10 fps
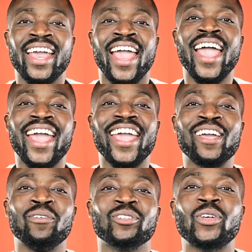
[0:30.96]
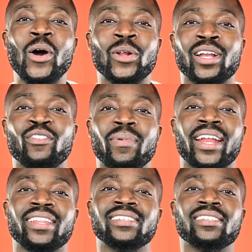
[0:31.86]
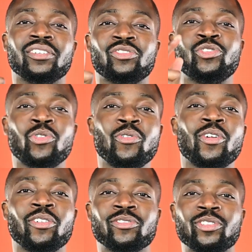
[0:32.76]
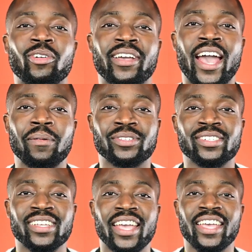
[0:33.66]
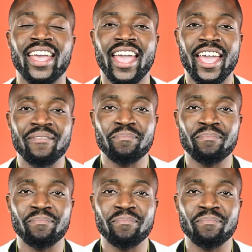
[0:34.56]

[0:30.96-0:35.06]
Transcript: Hey, what's going on, everybody? This is Chukwunonso Captures, aka